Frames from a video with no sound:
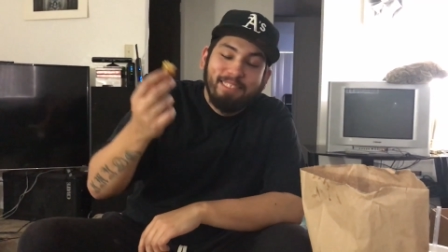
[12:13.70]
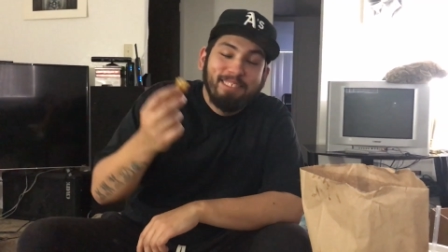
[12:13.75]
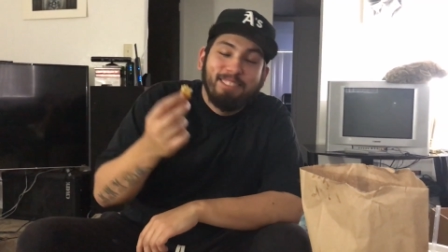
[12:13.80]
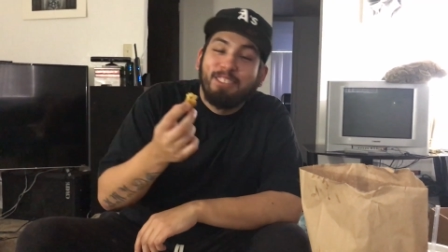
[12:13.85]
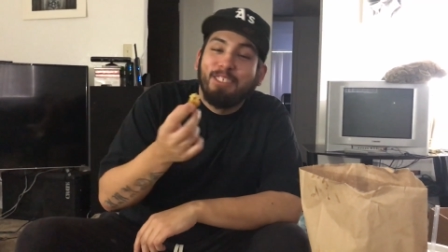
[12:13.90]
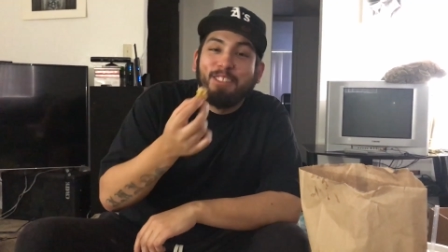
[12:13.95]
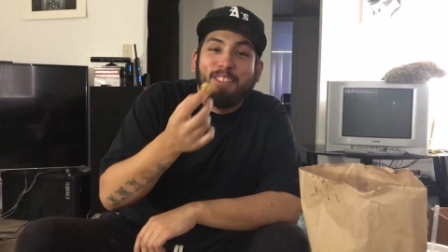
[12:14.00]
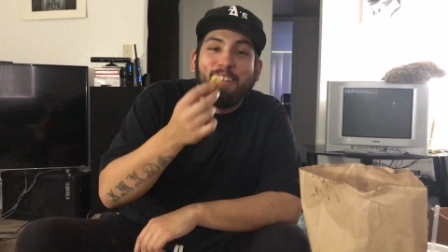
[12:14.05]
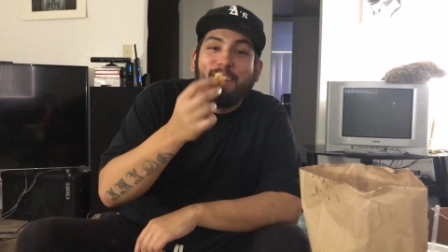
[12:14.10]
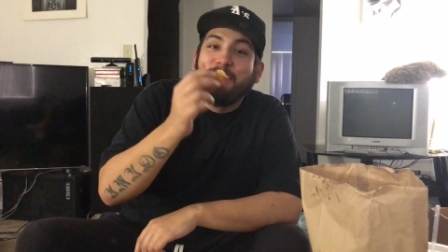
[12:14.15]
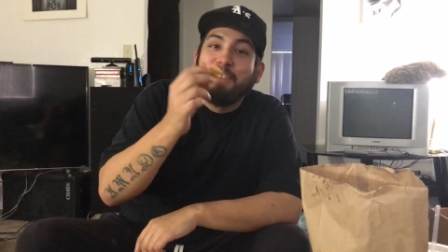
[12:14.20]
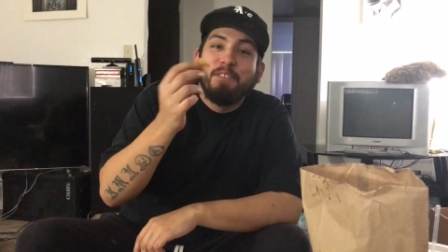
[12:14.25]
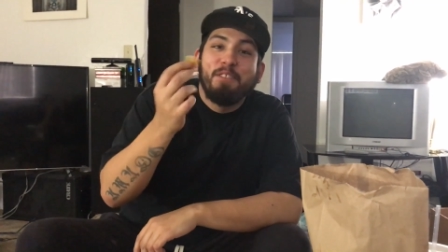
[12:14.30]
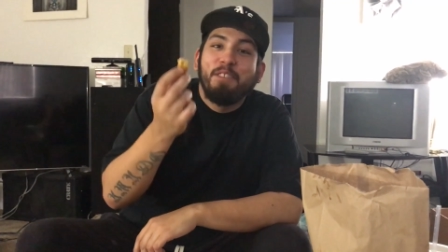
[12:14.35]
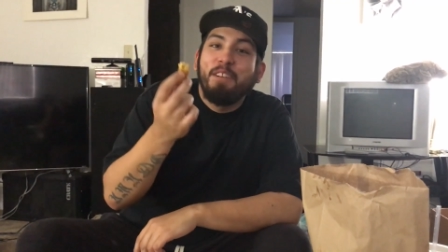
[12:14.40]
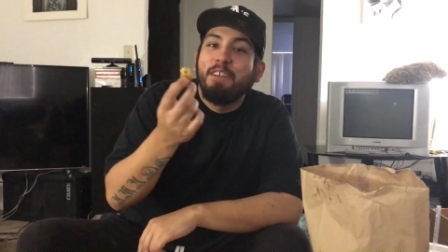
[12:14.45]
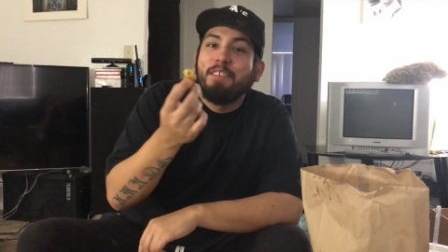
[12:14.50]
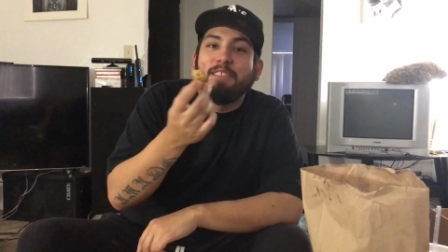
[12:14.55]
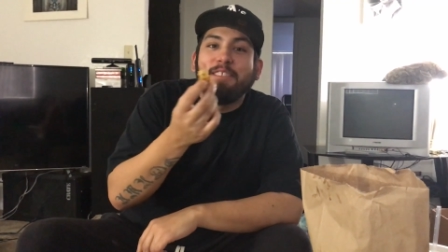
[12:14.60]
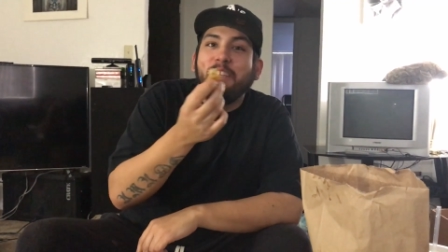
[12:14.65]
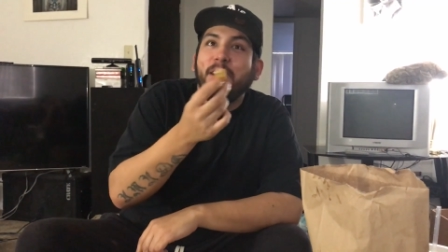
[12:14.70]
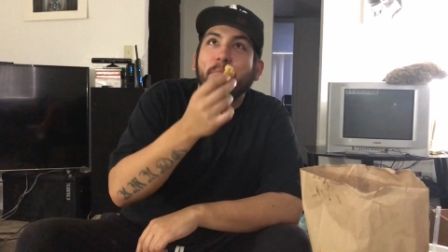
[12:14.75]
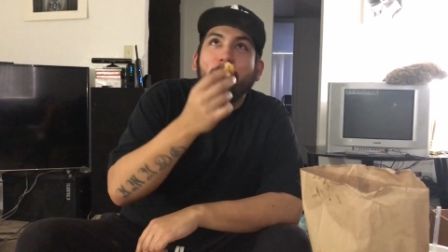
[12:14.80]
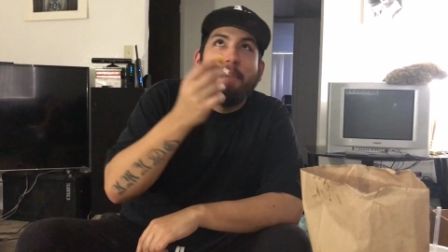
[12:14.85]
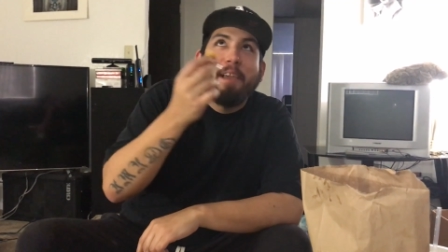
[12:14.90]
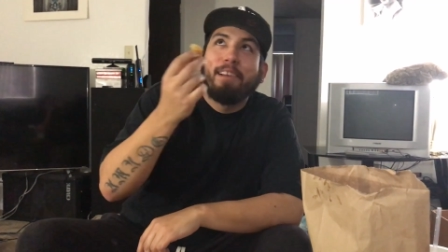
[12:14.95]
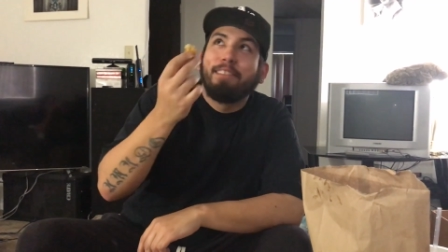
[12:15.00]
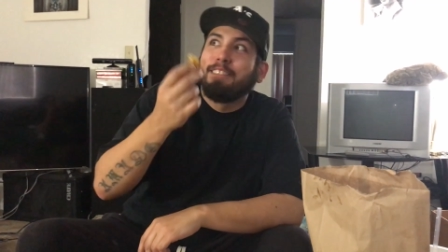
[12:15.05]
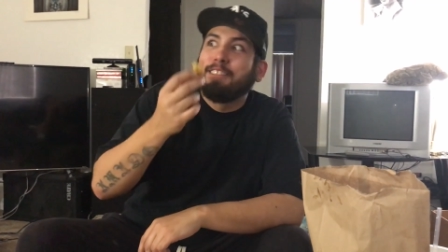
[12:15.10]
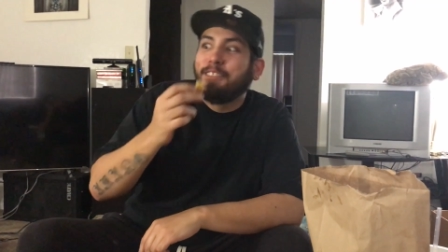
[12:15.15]
so they're they're ten
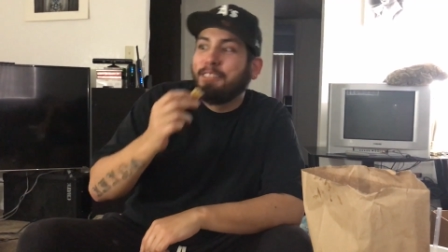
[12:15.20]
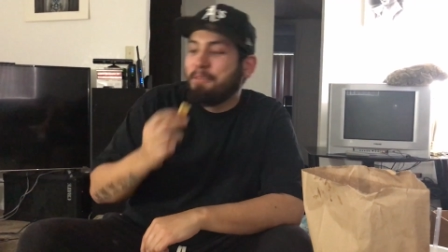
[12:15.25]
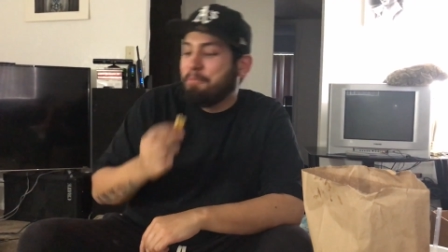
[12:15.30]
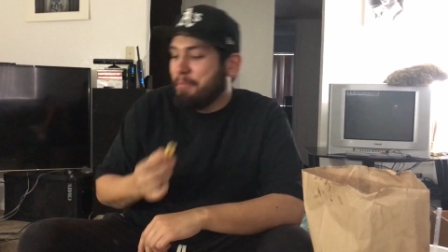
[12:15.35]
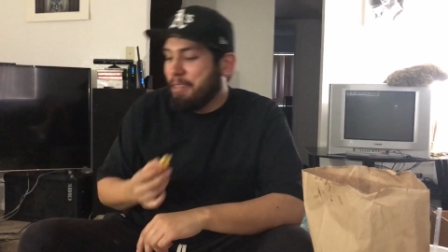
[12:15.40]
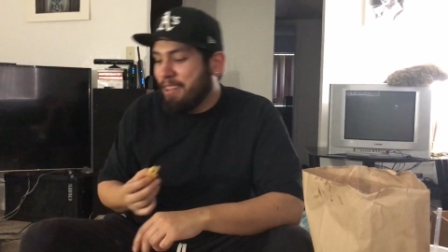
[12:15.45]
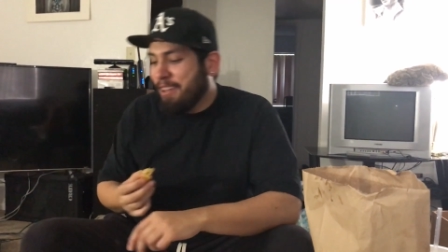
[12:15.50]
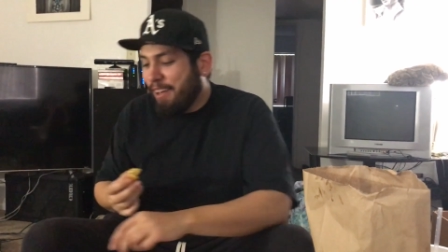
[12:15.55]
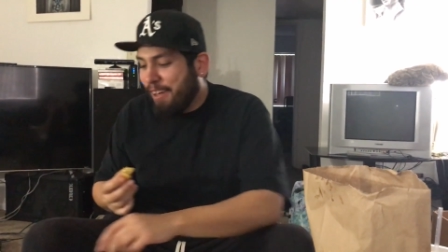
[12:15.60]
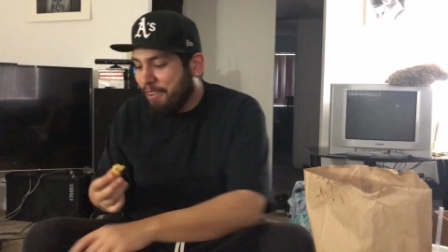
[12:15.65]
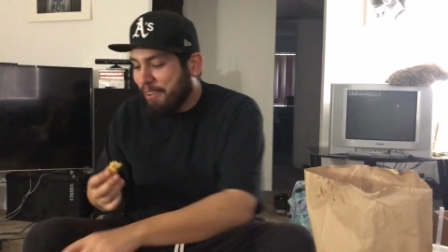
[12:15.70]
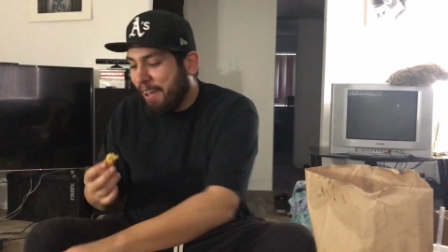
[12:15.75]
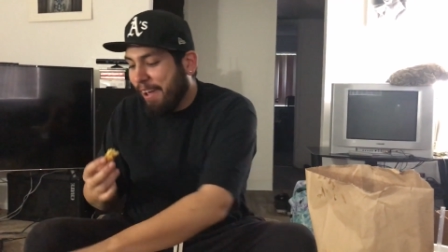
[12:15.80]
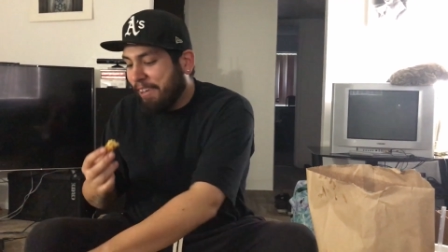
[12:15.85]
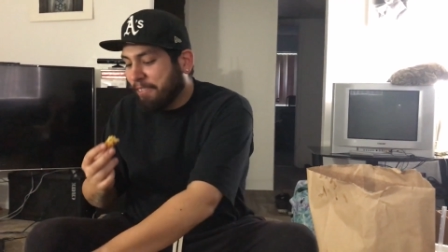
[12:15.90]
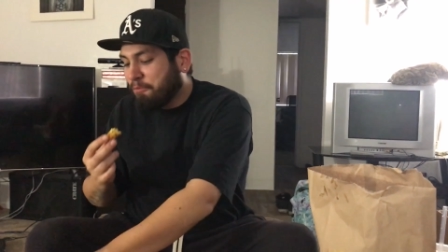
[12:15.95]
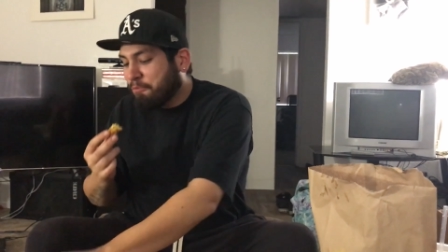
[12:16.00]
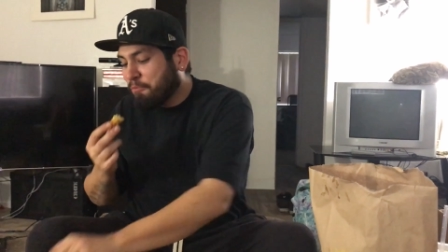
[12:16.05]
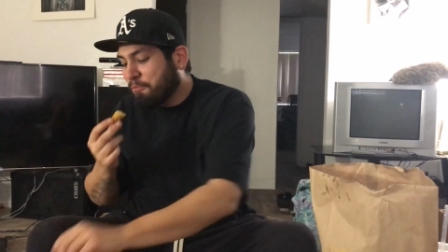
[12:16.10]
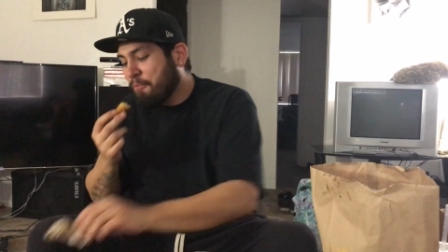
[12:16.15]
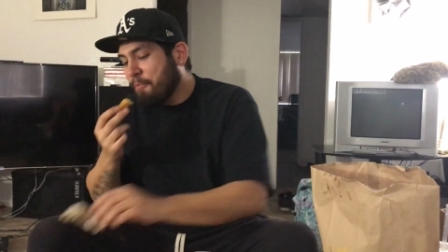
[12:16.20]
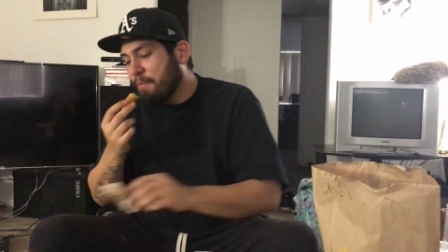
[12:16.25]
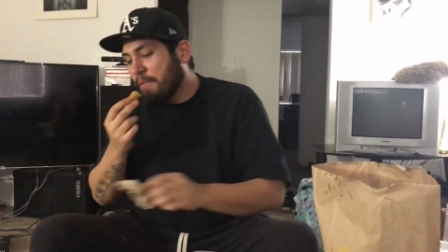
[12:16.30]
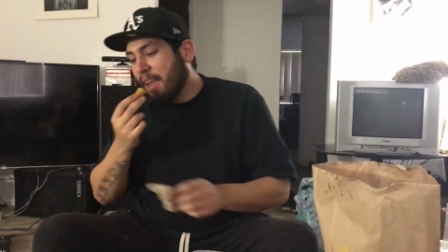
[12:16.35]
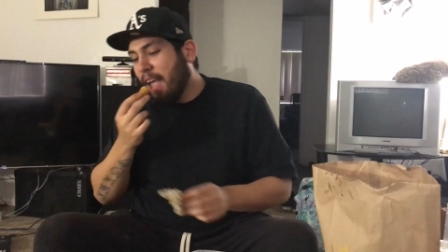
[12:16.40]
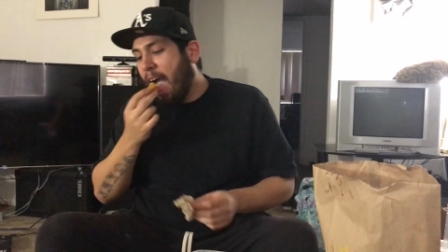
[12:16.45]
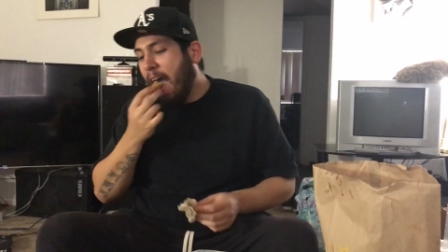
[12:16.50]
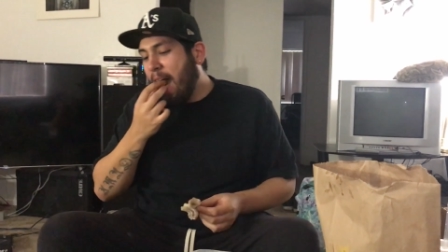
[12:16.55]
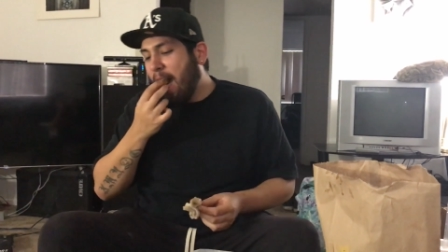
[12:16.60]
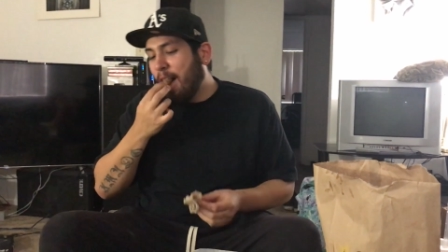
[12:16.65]
banger to me all day.
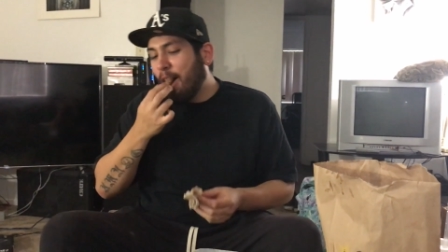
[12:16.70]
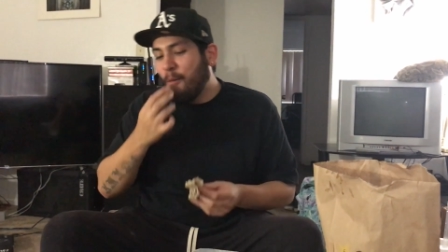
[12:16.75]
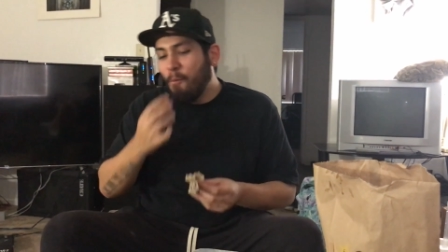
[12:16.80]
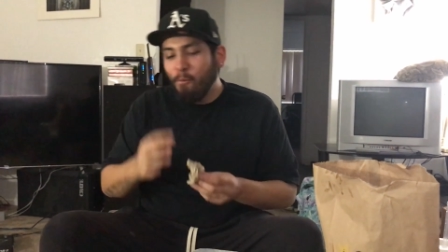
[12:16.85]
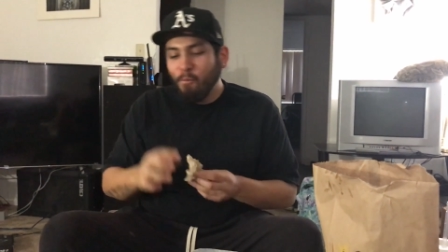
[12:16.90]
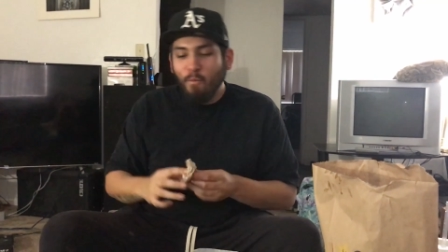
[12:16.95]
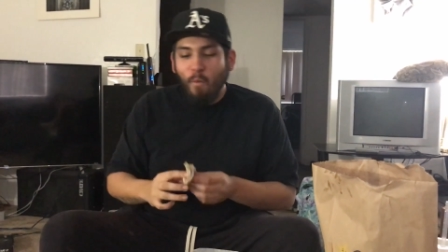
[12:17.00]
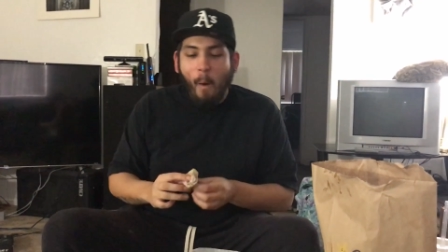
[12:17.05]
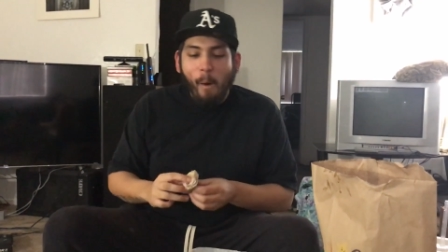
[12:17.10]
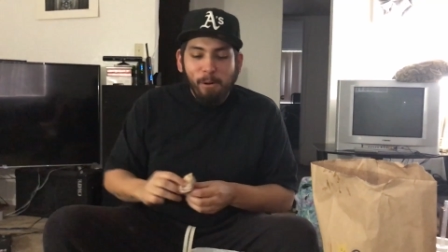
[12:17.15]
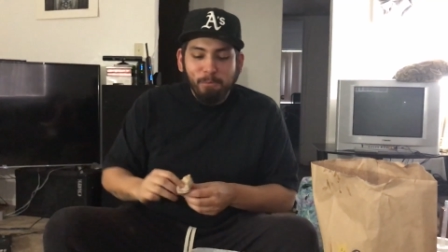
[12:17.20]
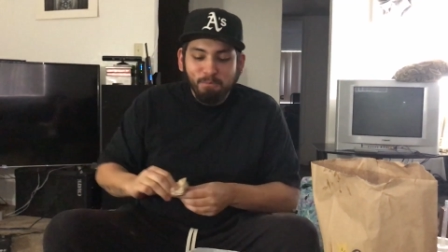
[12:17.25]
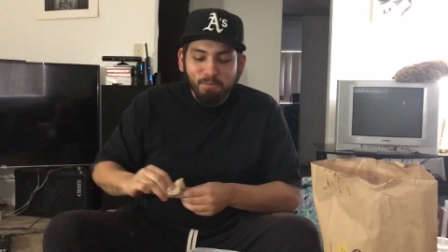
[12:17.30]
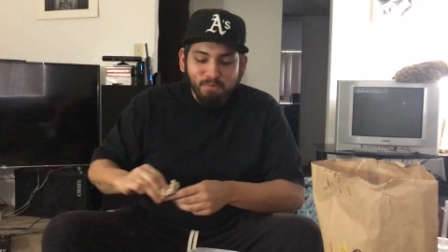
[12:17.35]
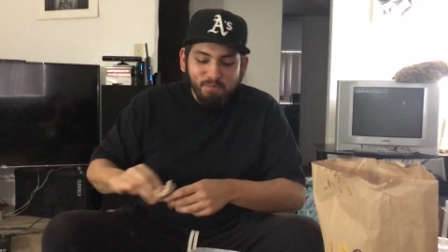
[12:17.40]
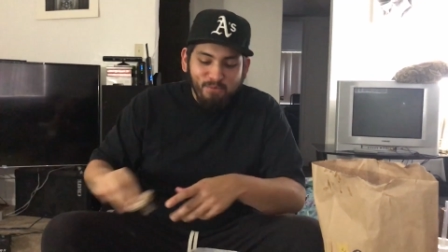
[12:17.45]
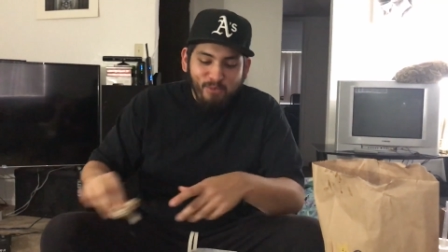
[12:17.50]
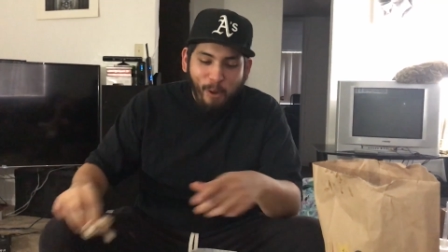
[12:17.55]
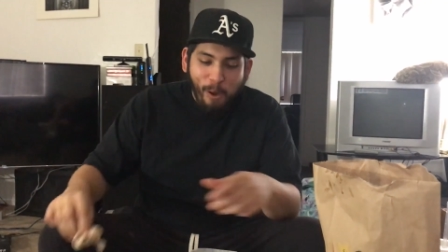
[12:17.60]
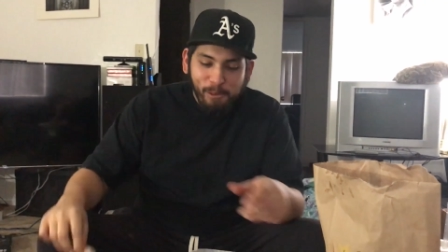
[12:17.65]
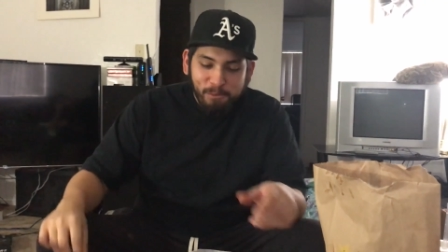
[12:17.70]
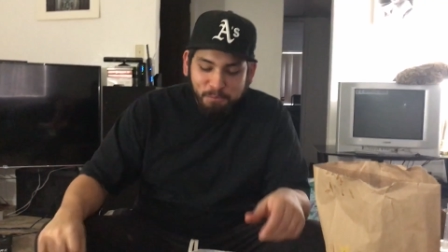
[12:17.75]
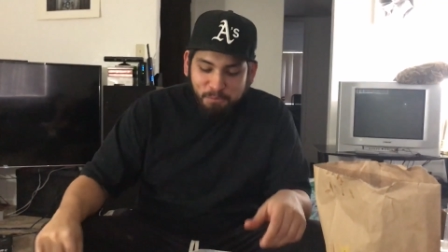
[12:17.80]
but